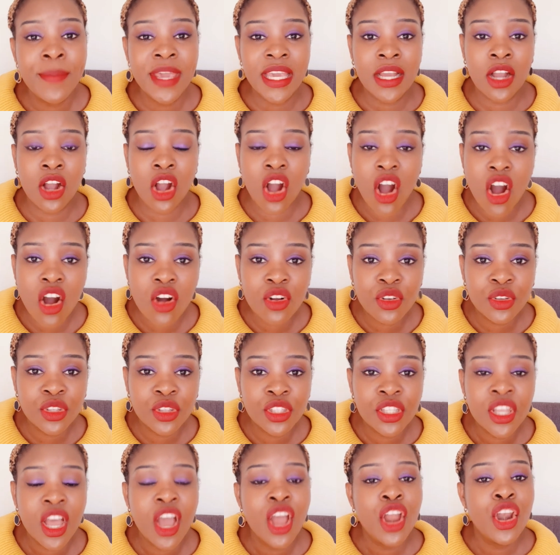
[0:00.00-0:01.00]

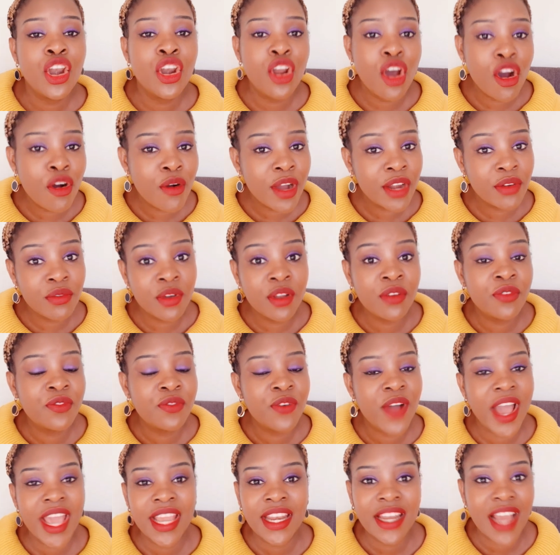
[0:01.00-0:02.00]
because no one will
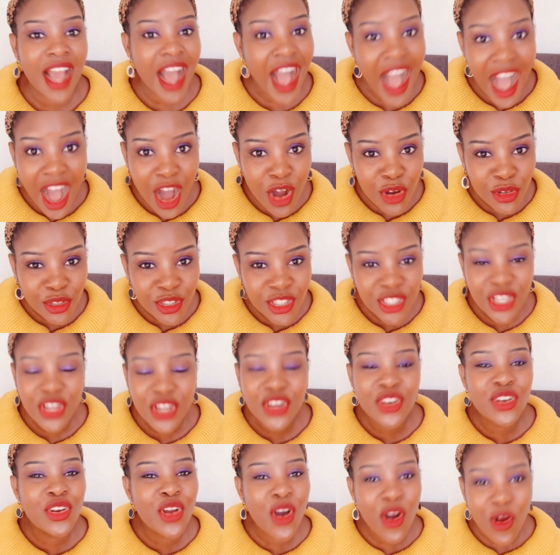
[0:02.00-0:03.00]
find out.
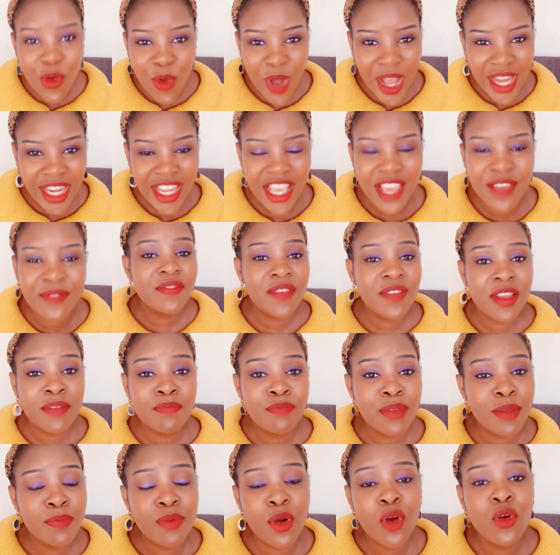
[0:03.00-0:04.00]
No one, even
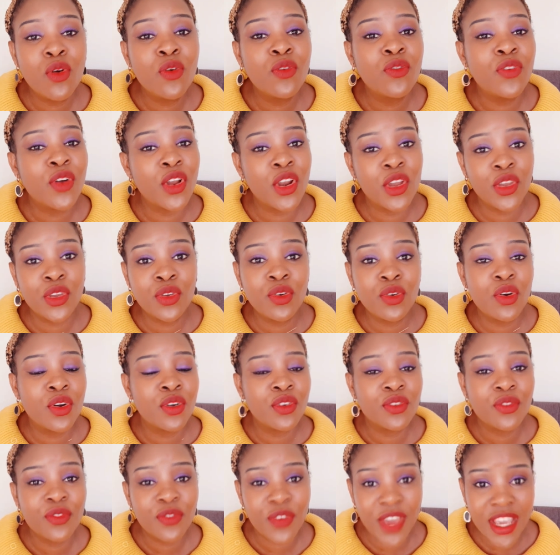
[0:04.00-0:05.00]
people who follow you
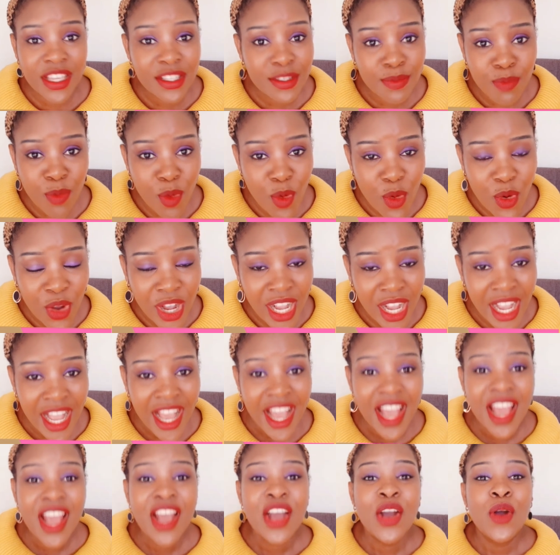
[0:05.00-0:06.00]
on Facebook,
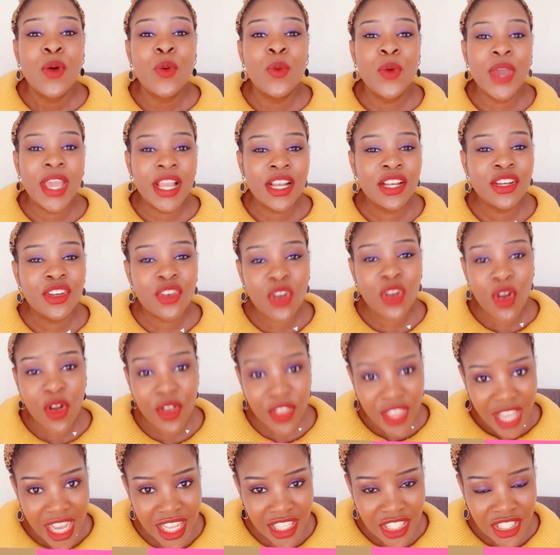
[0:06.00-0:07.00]
will know
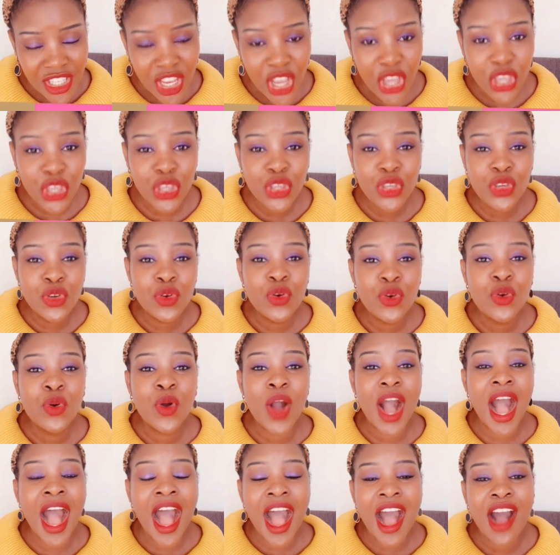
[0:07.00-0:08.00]
that you
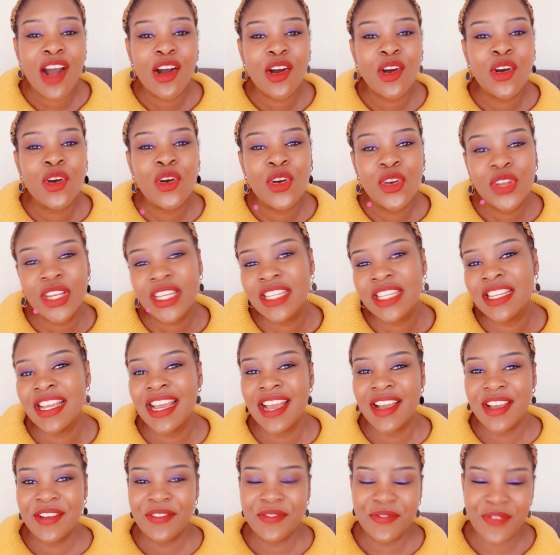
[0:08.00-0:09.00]
are on
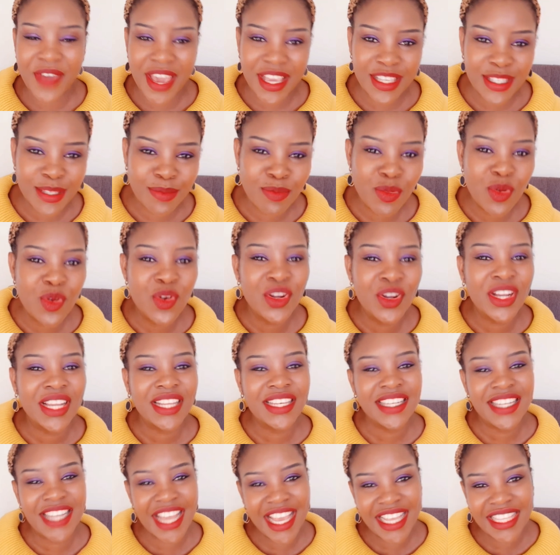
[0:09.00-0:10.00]
Facebook
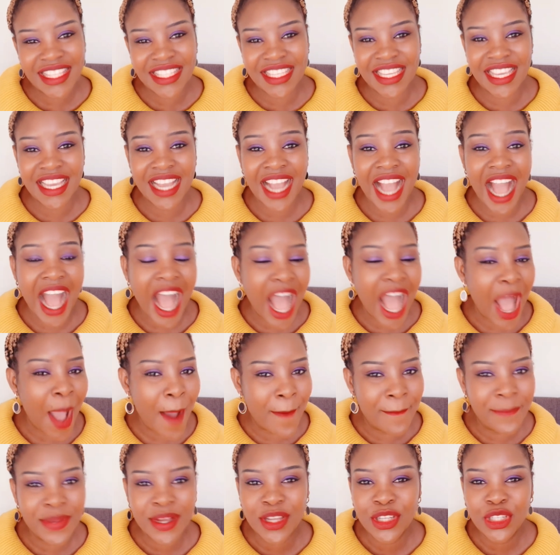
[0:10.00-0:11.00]
Dating
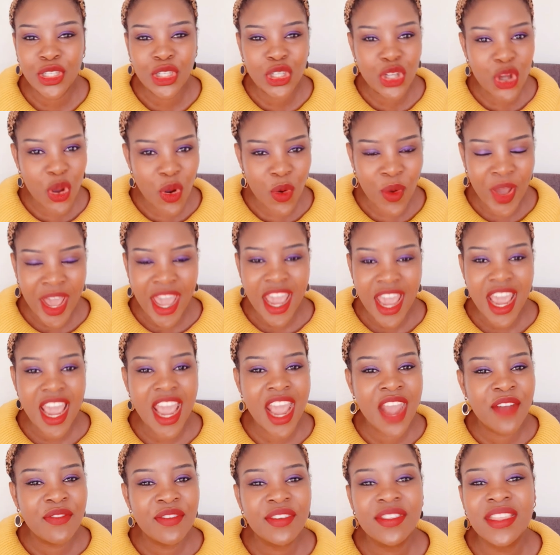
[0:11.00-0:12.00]
App. No,
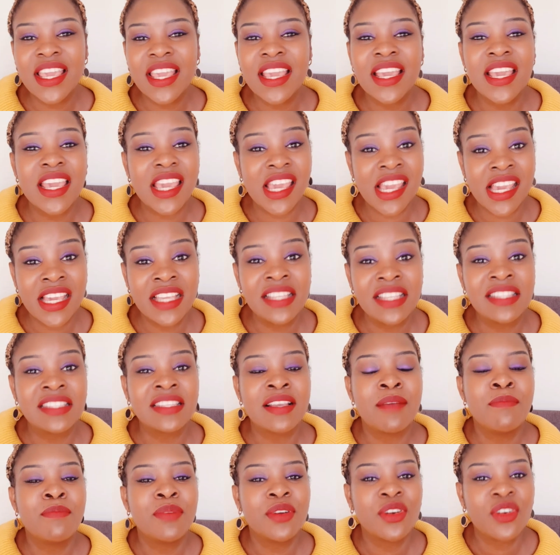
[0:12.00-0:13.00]
everything
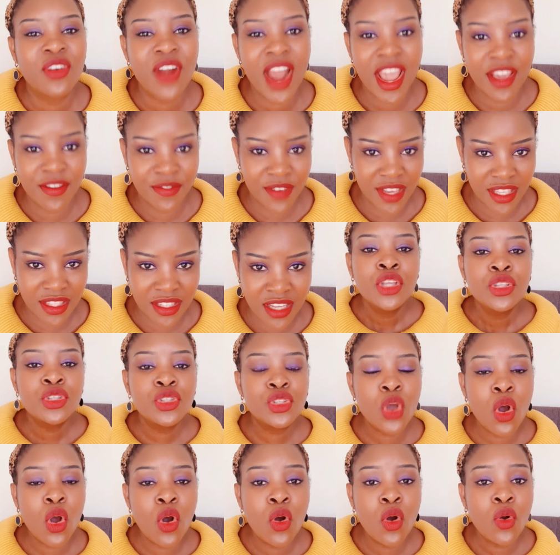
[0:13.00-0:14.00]
is private.
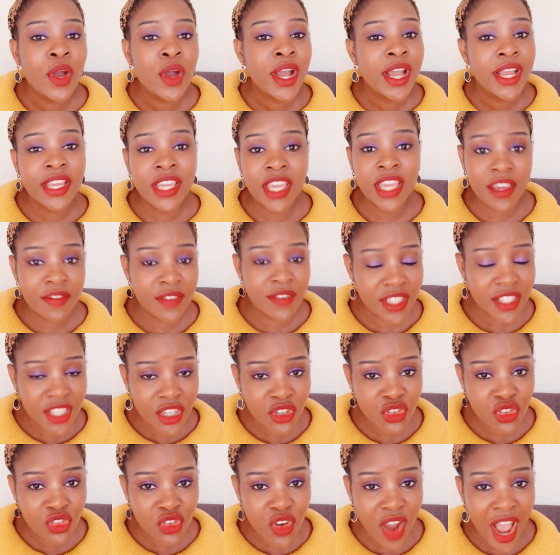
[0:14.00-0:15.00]
So give it
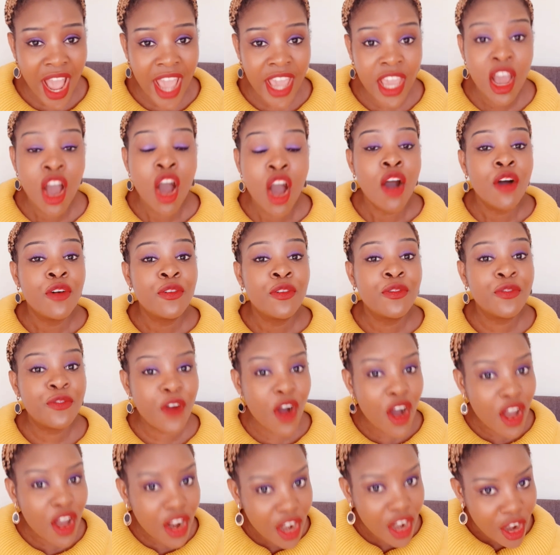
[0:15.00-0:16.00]
a try.
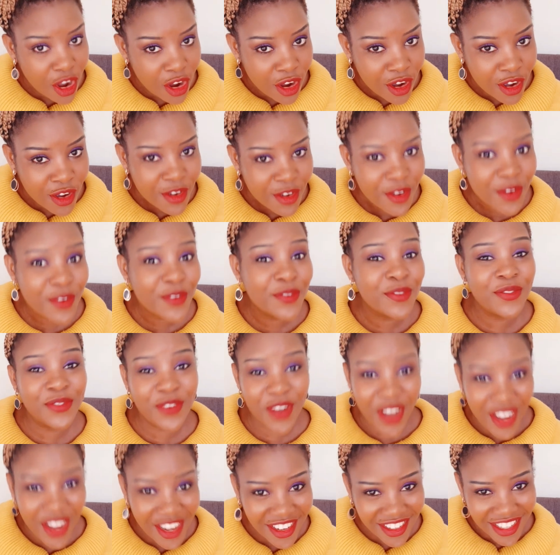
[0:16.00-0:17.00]
Follow,
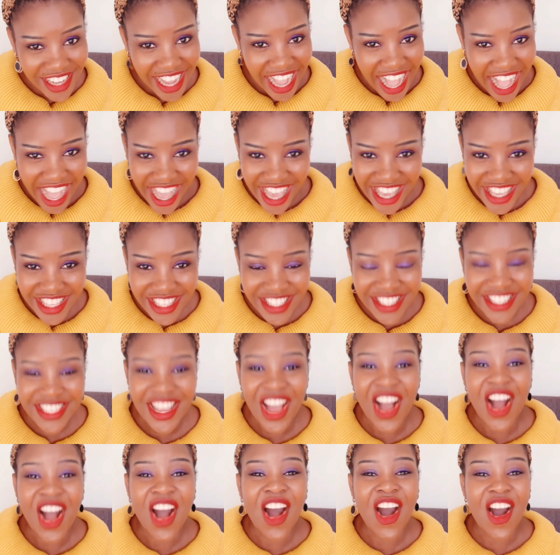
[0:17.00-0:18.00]
follow guys,
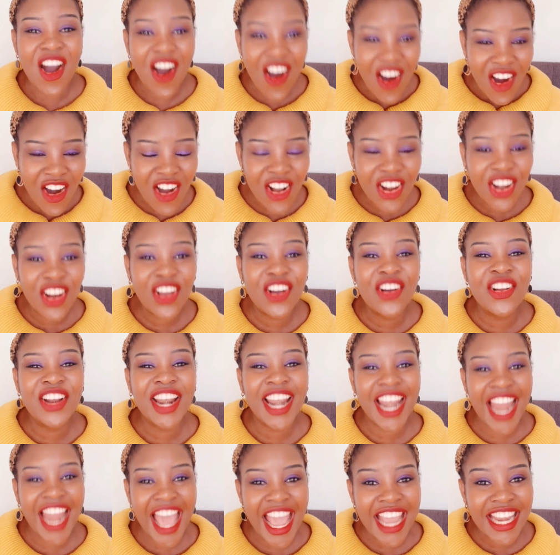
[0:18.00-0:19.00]
all
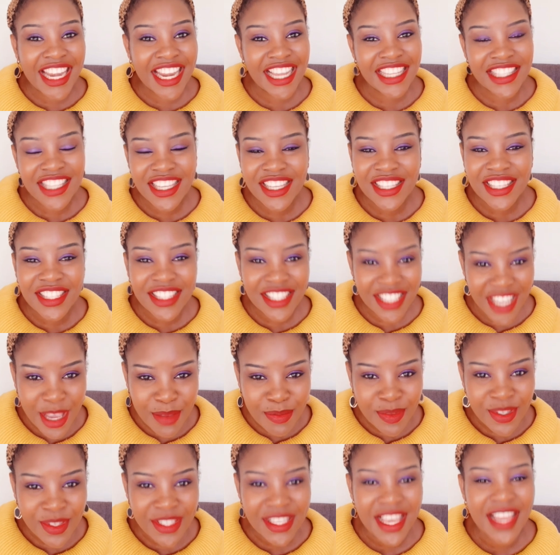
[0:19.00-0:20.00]
online dating
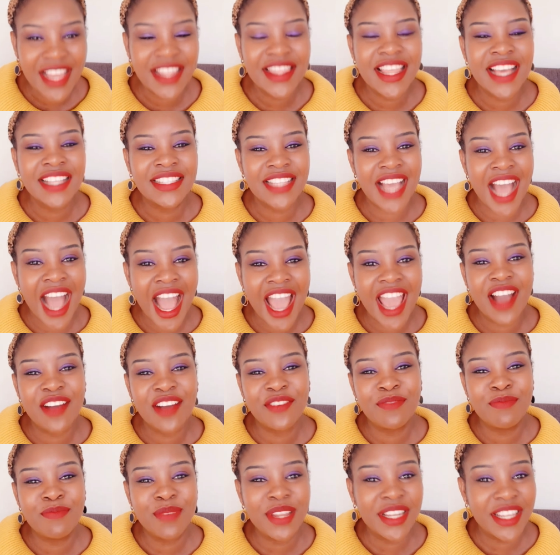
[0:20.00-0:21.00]
tips that I
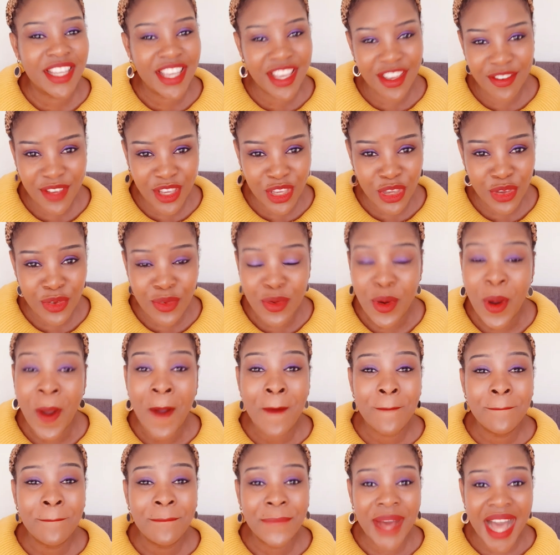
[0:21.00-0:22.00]
have been giving you,
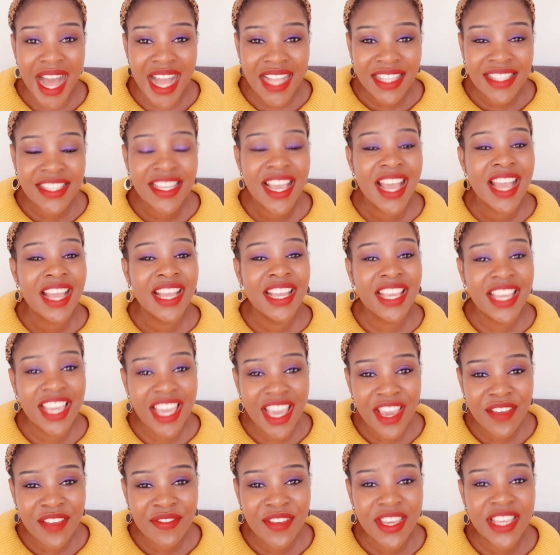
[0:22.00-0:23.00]
but
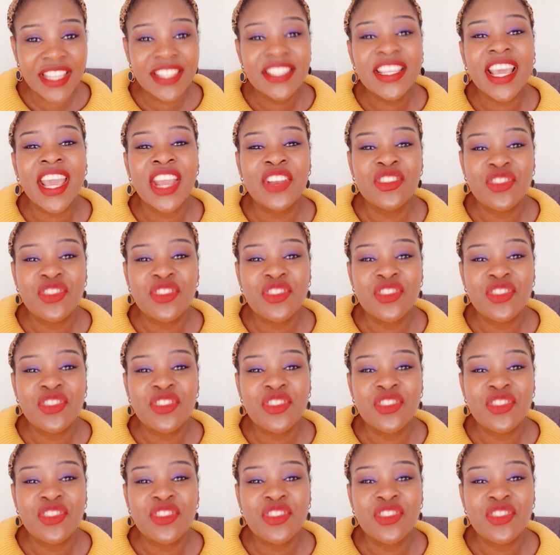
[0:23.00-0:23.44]
give it a